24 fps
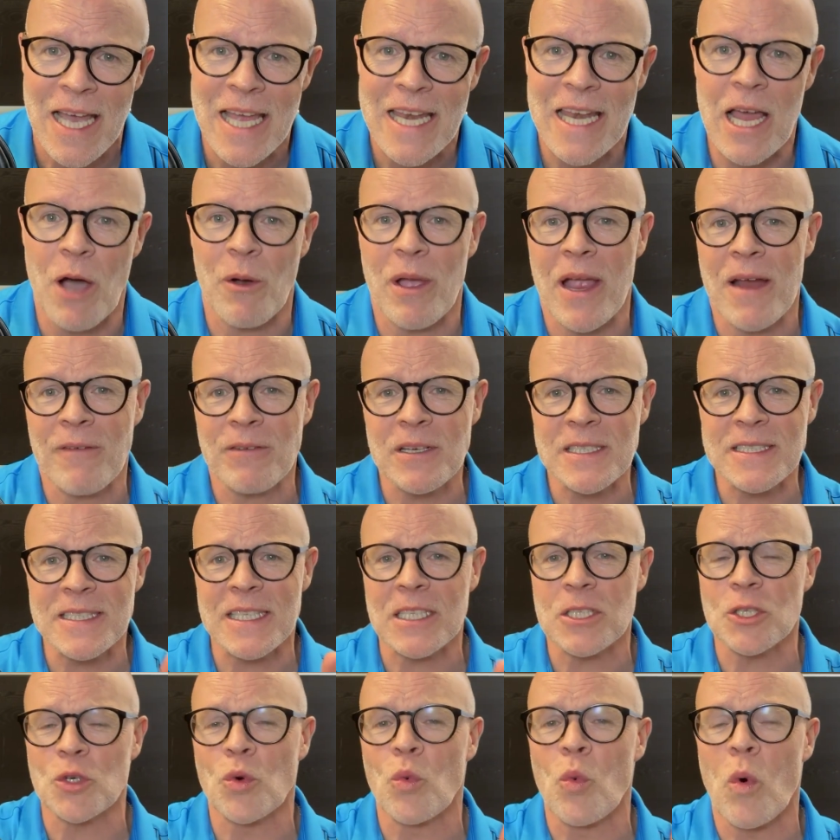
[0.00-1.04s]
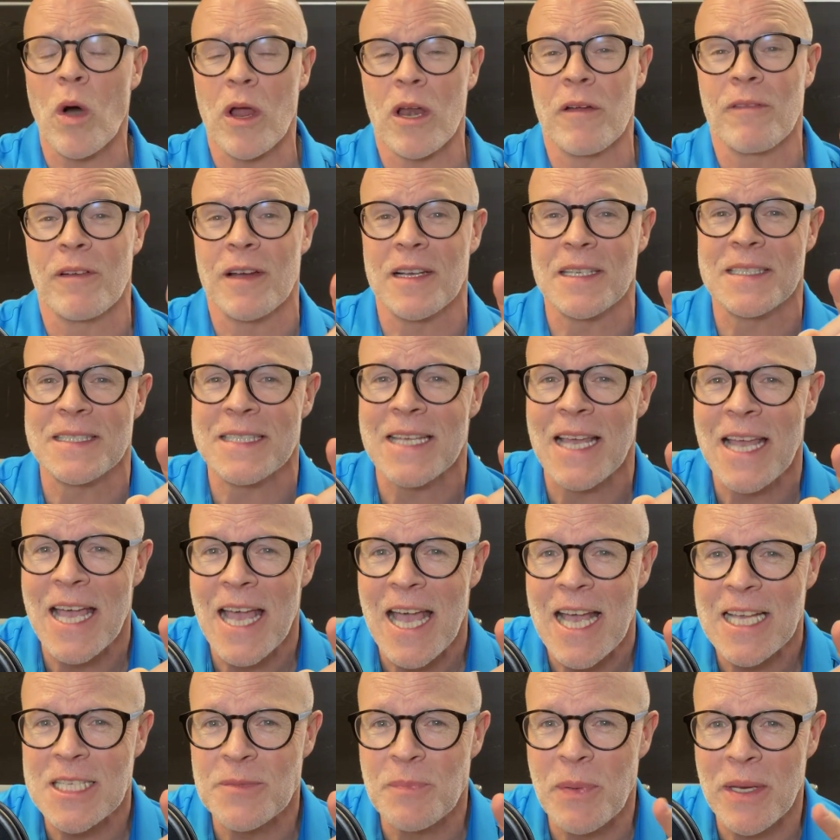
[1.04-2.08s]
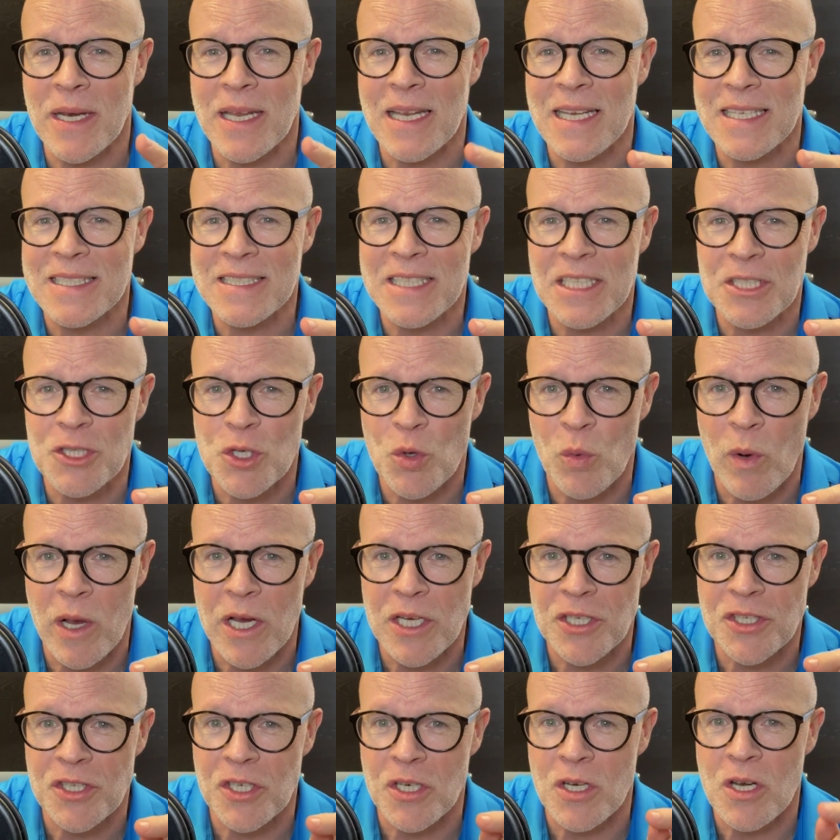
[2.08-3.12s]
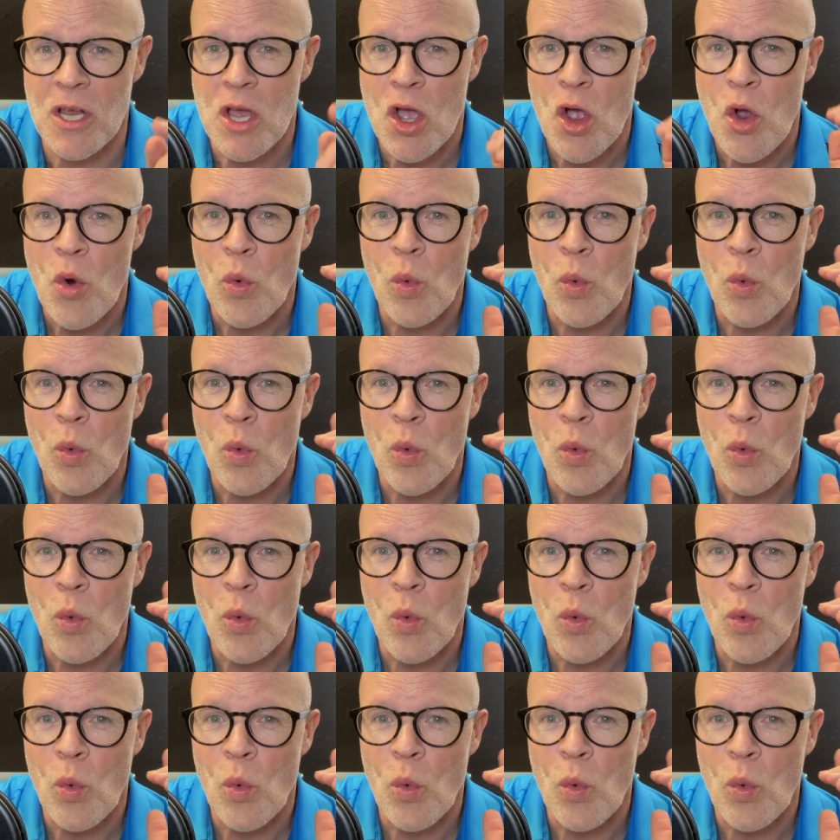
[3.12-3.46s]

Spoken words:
Now, every single one of us has been in a situation